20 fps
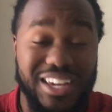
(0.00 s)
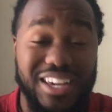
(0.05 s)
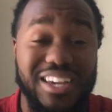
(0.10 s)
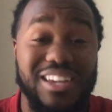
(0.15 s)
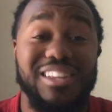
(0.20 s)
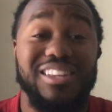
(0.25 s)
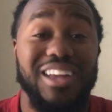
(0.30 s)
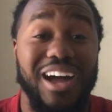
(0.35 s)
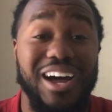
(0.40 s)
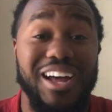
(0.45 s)

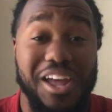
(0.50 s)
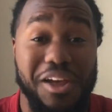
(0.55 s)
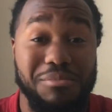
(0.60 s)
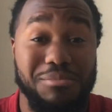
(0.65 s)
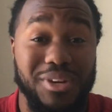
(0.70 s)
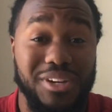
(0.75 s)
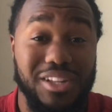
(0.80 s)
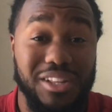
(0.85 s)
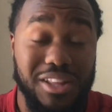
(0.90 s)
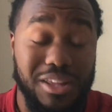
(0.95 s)
I know who
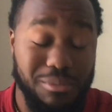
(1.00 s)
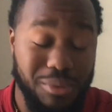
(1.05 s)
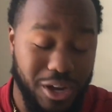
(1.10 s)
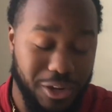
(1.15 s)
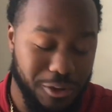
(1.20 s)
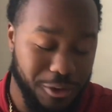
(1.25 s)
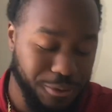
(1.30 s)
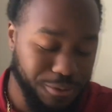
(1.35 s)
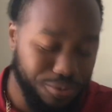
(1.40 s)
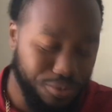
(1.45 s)
this one's
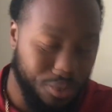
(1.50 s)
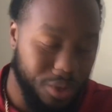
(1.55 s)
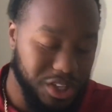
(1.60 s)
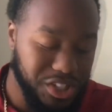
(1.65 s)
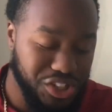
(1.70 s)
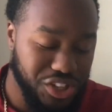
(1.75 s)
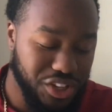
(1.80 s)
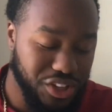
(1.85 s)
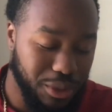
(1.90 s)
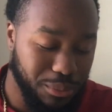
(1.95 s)
from.
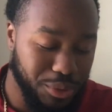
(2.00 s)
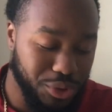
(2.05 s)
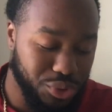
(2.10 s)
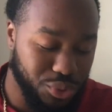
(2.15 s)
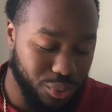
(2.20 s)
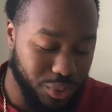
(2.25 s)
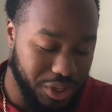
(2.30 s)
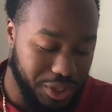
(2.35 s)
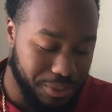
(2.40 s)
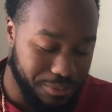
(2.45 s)
Question number
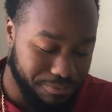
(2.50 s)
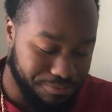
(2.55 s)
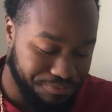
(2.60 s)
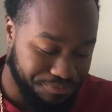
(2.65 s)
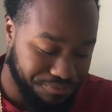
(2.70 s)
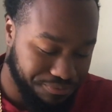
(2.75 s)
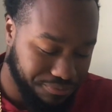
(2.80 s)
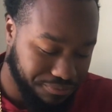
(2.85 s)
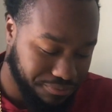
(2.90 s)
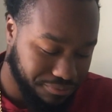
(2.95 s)
3.
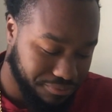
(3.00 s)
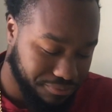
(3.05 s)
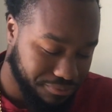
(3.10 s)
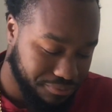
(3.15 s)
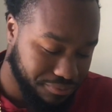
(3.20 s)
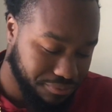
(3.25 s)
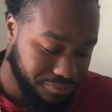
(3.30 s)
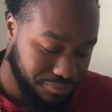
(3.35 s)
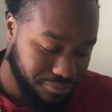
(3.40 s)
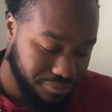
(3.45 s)

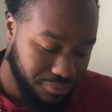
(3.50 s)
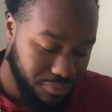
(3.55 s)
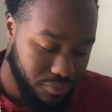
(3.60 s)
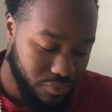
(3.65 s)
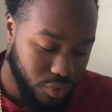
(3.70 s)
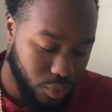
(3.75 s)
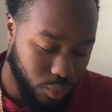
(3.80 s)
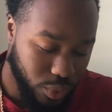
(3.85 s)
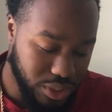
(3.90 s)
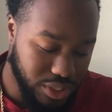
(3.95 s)

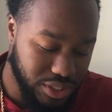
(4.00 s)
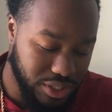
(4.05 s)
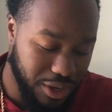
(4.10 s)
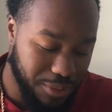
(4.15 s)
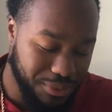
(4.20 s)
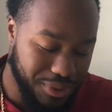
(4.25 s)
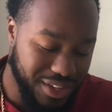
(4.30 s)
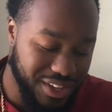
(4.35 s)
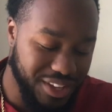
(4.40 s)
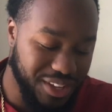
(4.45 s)
What's
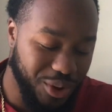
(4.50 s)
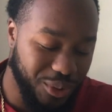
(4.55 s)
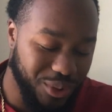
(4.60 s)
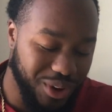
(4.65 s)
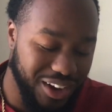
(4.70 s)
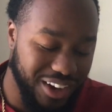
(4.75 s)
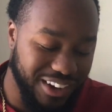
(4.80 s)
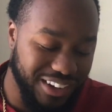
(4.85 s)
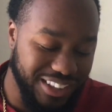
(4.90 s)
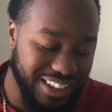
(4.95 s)
something your
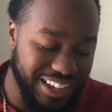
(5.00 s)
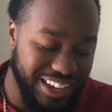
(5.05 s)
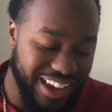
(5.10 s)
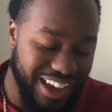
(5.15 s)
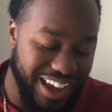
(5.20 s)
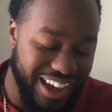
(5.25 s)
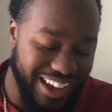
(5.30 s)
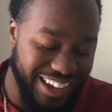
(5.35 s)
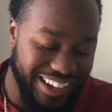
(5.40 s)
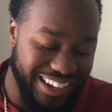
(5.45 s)
ugly
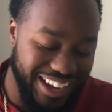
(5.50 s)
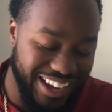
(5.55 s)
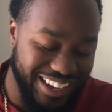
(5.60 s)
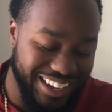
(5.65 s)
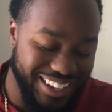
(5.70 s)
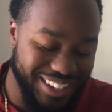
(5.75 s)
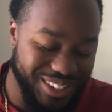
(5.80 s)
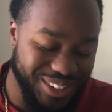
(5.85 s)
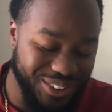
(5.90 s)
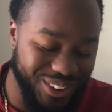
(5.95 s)
ass
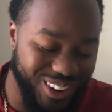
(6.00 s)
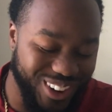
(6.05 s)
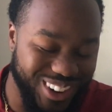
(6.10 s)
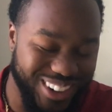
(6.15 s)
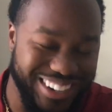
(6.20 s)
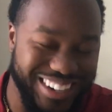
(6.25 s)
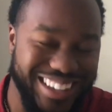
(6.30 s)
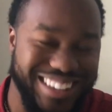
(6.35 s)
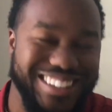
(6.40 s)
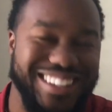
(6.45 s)
gotta do
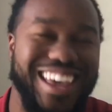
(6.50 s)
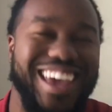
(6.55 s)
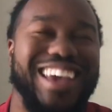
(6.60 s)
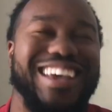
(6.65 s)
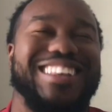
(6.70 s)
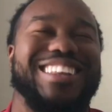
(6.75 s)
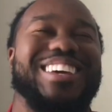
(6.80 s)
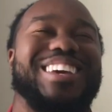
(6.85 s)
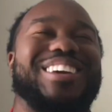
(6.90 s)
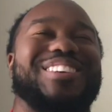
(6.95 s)
on a
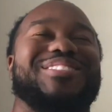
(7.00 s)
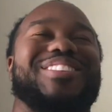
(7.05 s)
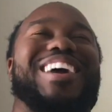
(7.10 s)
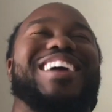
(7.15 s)
daily